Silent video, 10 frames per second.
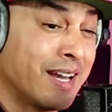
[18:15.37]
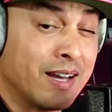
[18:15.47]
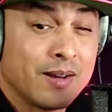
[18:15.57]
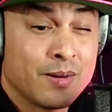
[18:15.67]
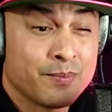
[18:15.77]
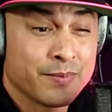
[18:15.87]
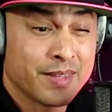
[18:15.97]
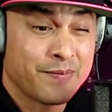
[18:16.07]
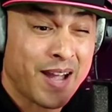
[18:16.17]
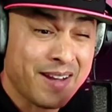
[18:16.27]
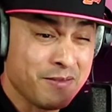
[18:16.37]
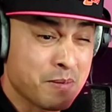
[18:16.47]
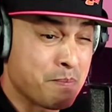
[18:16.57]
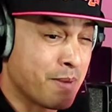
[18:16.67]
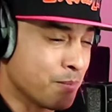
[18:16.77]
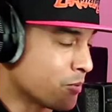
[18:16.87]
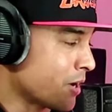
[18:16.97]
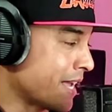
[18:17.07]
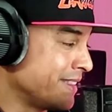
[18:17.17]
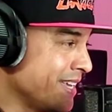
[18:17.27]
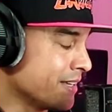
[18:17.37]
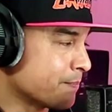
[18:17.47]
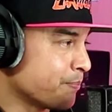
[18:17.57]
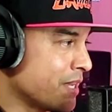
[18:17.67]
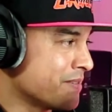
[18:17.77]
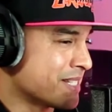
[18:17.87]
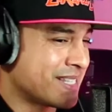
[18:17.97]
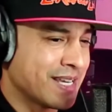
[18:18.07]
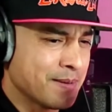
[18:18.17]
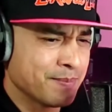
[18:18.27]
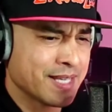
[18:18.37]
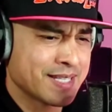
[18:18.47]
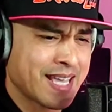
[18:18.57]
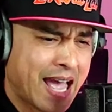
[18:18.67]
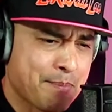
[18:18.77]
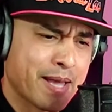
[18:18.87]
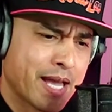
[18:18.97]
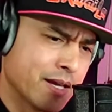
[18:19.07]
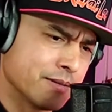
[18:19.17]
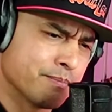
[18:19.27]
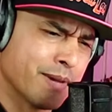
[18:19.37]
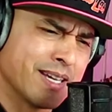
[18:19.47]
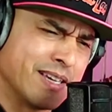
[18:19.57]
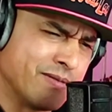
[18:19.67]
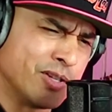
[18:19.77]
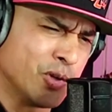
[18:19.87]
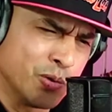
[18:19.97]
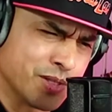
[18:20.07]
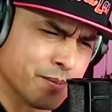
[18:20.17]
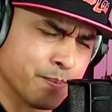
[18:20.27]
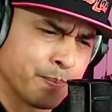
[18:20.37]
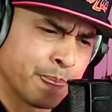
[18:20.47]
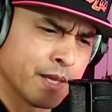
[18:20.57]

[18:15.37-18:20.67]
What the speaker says: If I remember, I think even Tim the Tap Man might even use them.